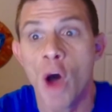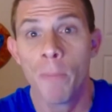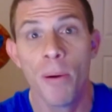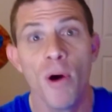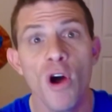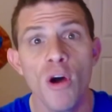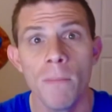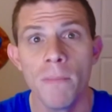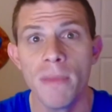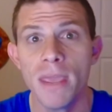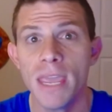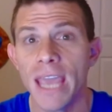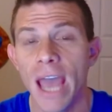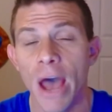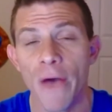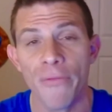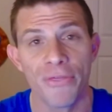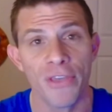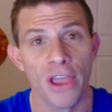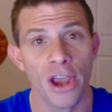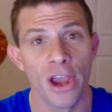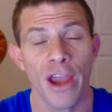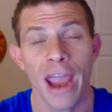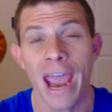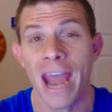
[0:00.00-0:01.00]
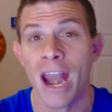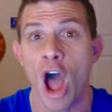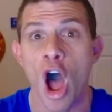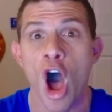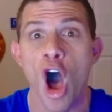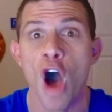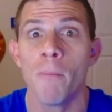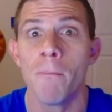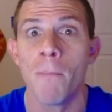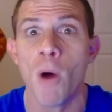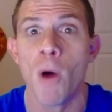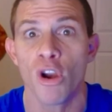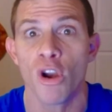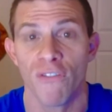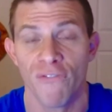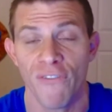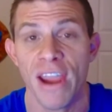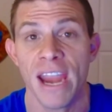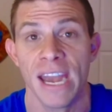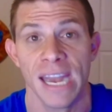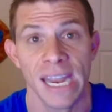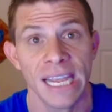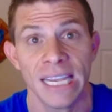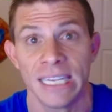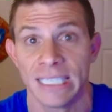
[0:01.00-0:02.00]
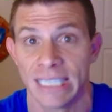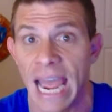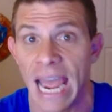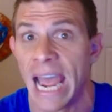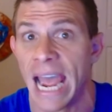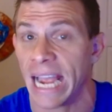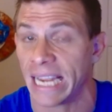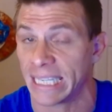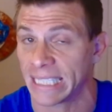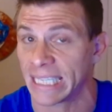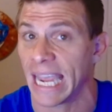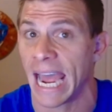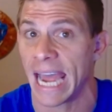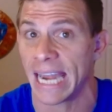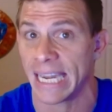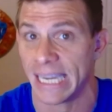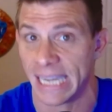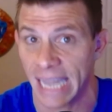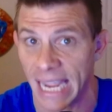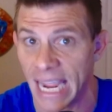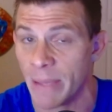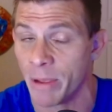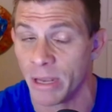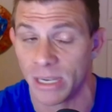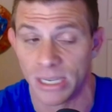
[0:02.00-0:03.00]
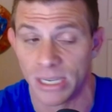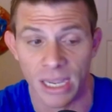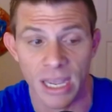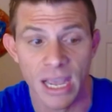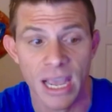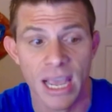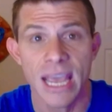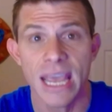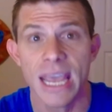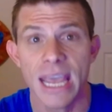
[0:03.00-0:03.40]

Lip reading: Put me out there and I'll motivate his ass. God damn it.